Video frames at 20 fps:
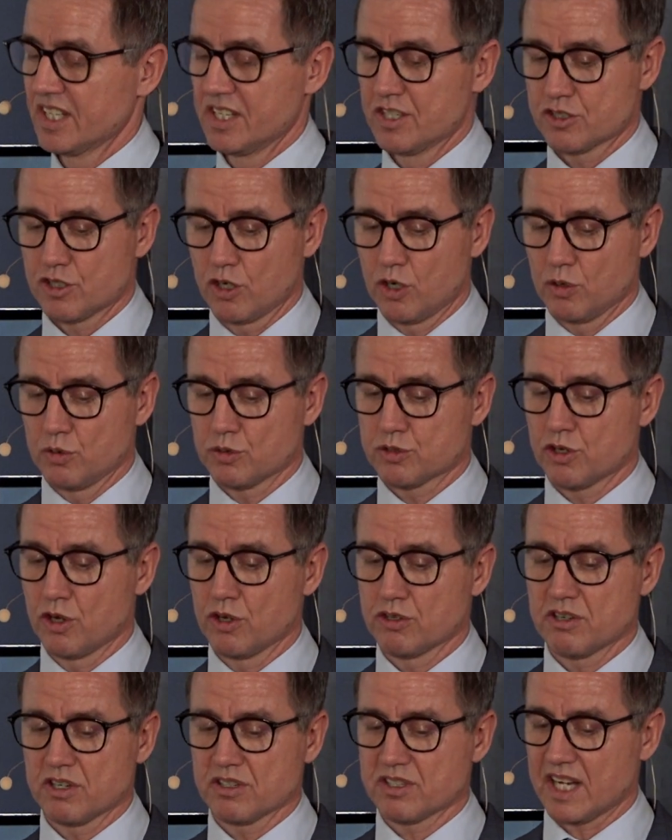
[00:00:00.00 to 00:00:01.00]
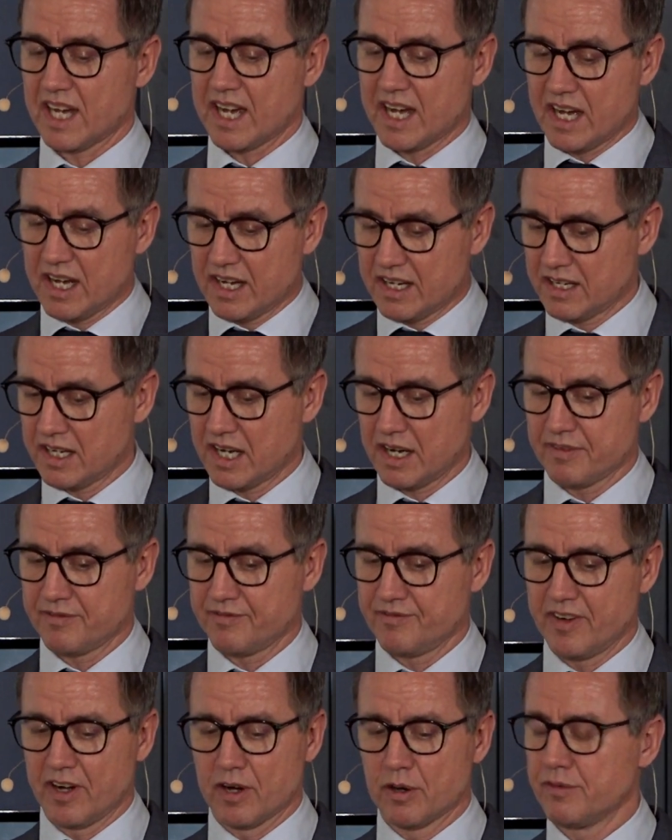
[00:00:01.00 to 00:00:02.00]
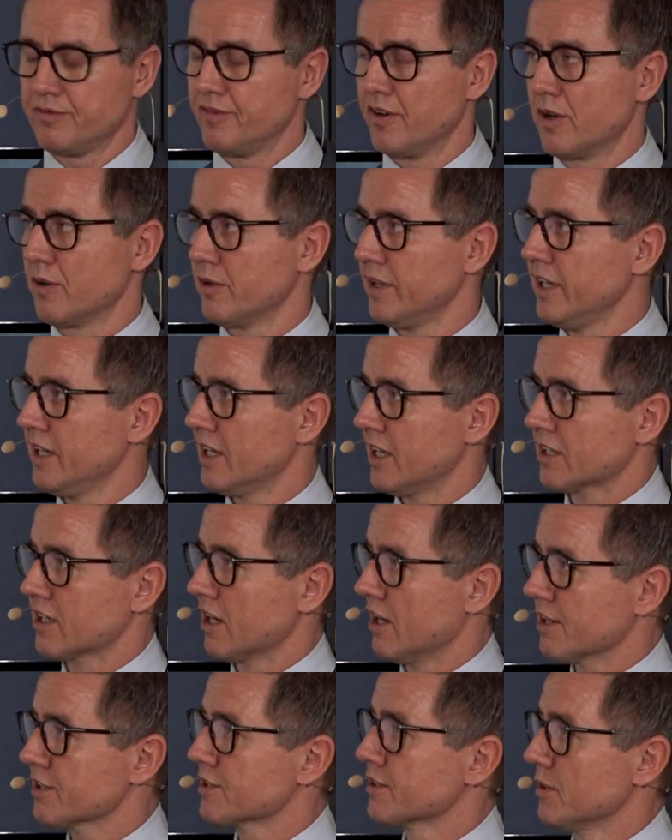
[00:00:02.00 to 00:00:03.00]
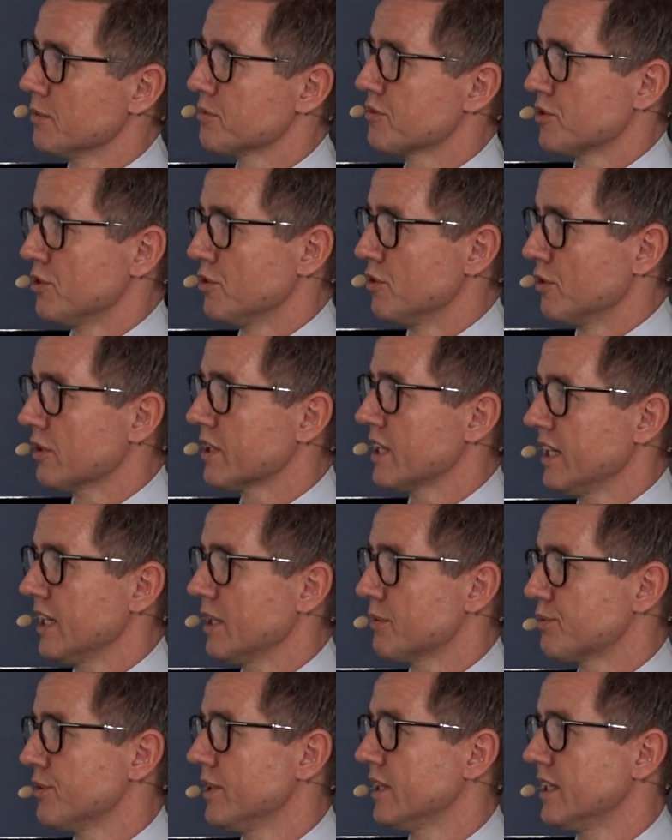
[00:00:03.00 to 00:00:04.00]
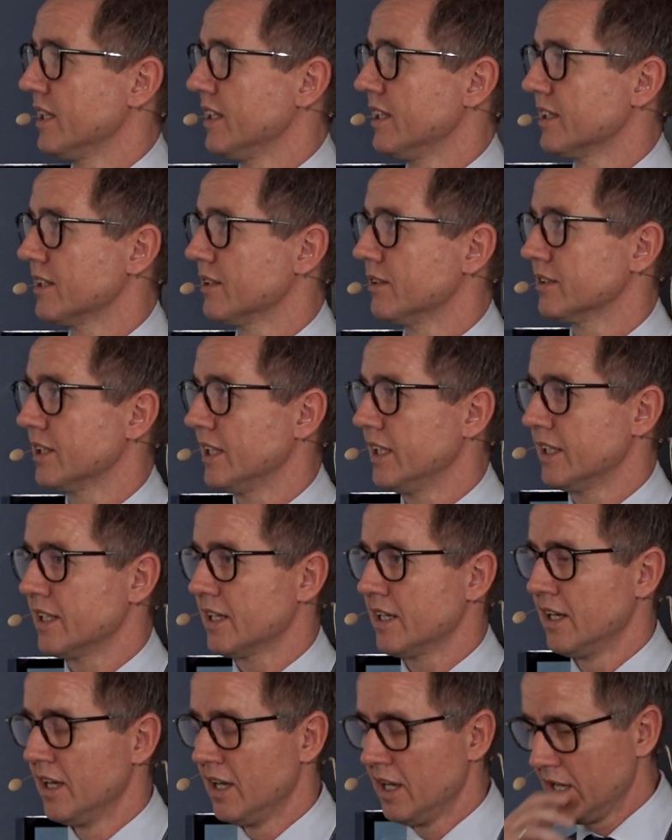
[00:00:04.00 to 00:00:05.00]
So surgeons are very, very accustomed to looking at preclinical data,